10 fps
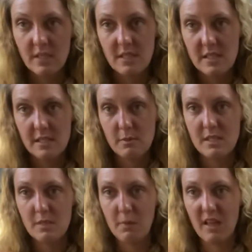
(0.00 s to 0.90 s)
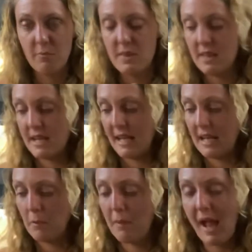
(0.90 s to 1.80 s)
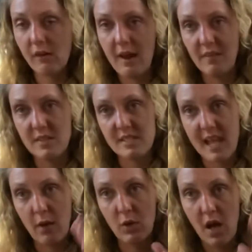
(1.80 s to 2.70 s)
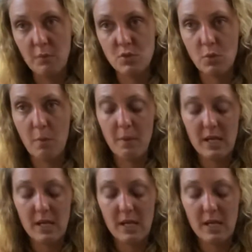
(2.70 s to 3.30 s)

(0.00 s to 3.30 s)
This may have been the niggling background that's now come to a